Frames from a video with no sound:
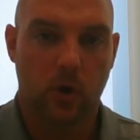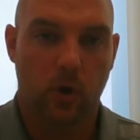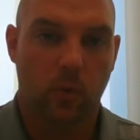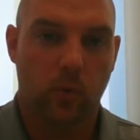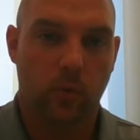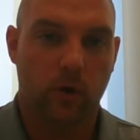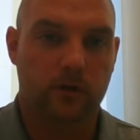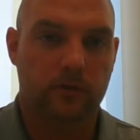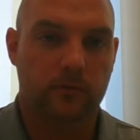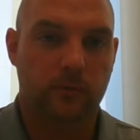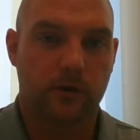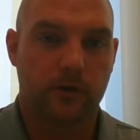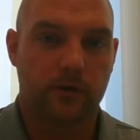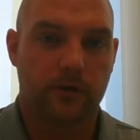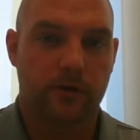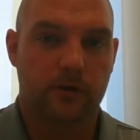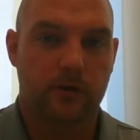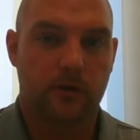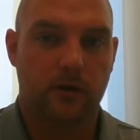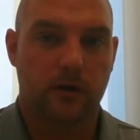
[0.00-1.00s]
worked with
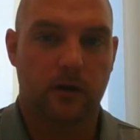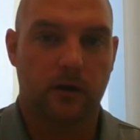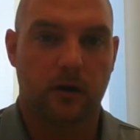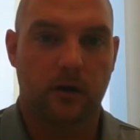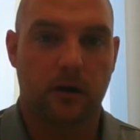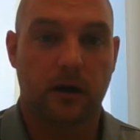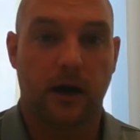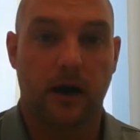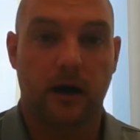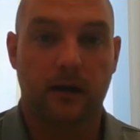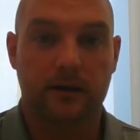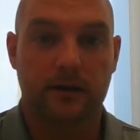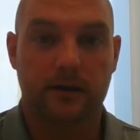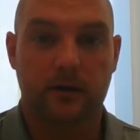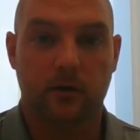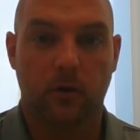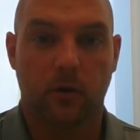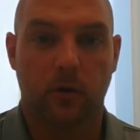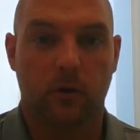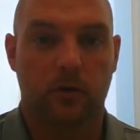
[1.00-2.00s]
a colleague
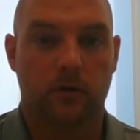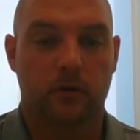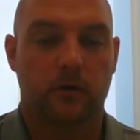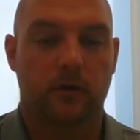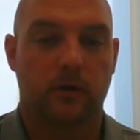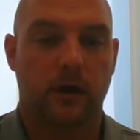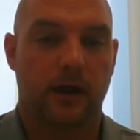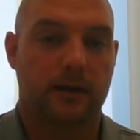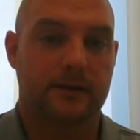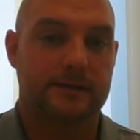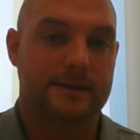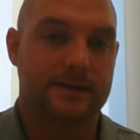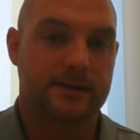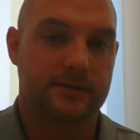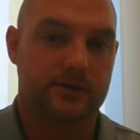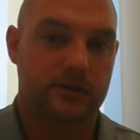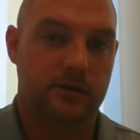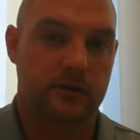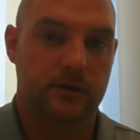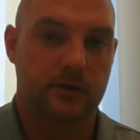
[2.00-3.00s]
or had a
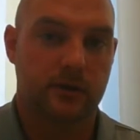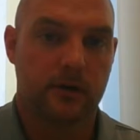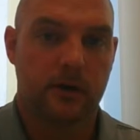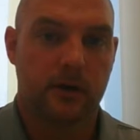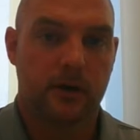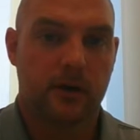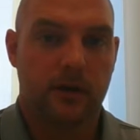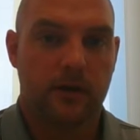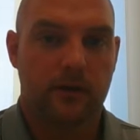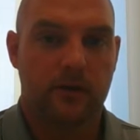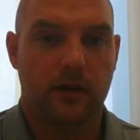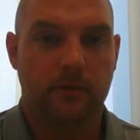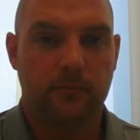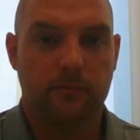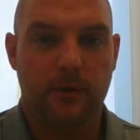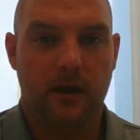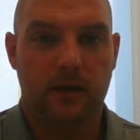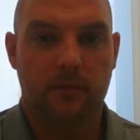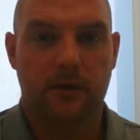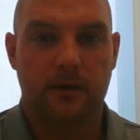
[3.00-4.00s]
teacher that
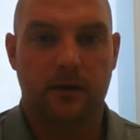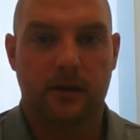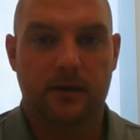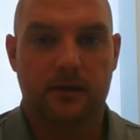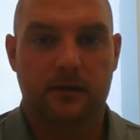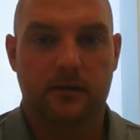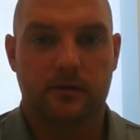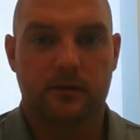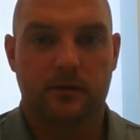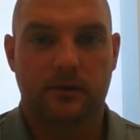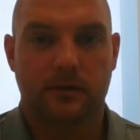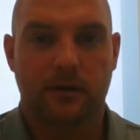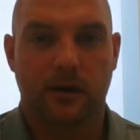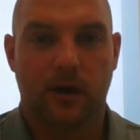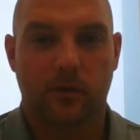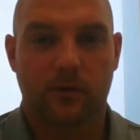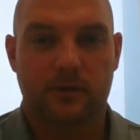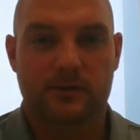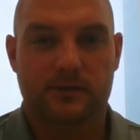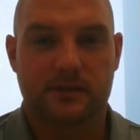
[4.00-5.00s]
maybe you didn't
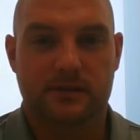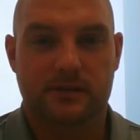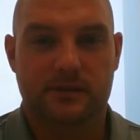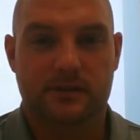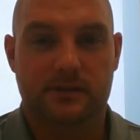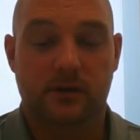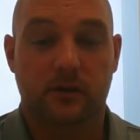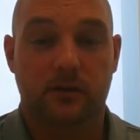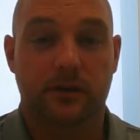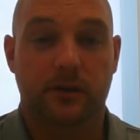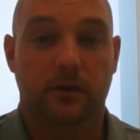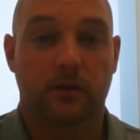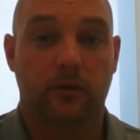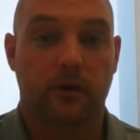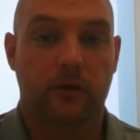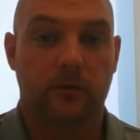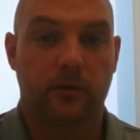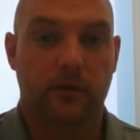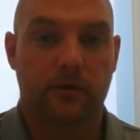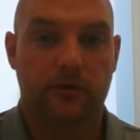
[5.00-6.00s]
always necessarily
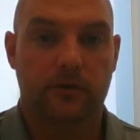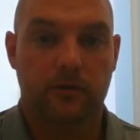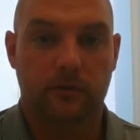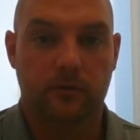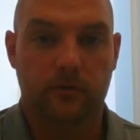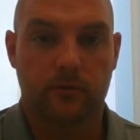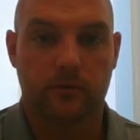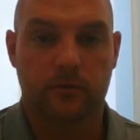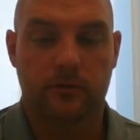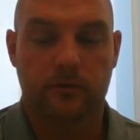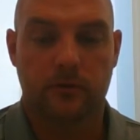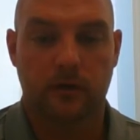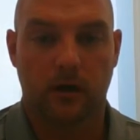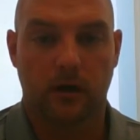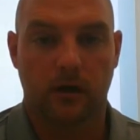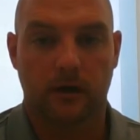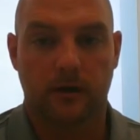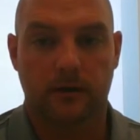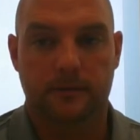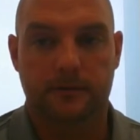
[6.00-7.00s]
agree with. You,
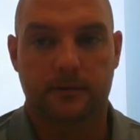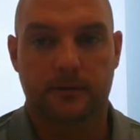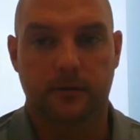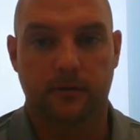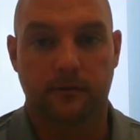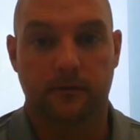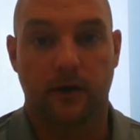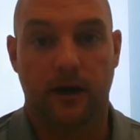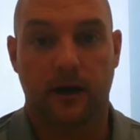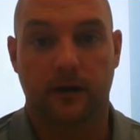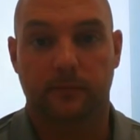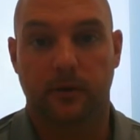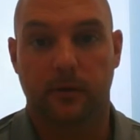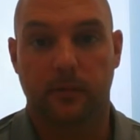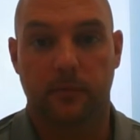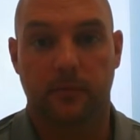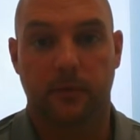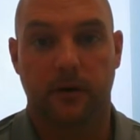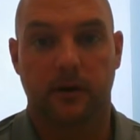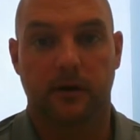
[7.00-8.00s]
in fact,
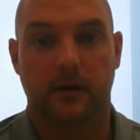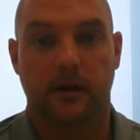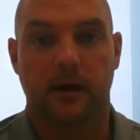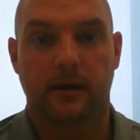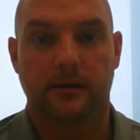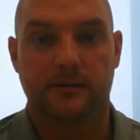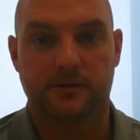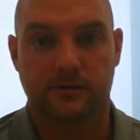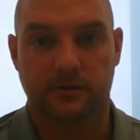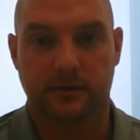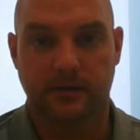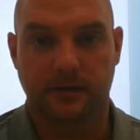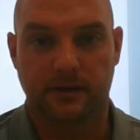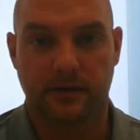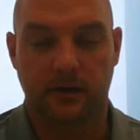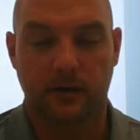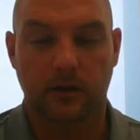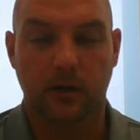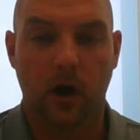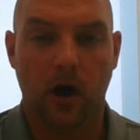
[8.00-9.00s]
maybe butted heads or didn't
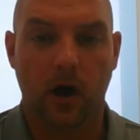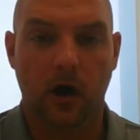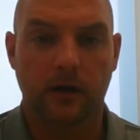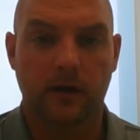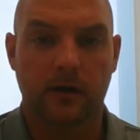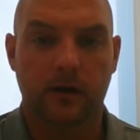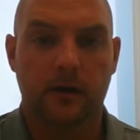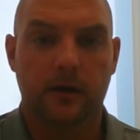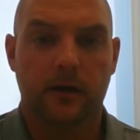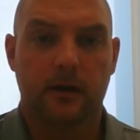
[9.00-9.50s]
get along.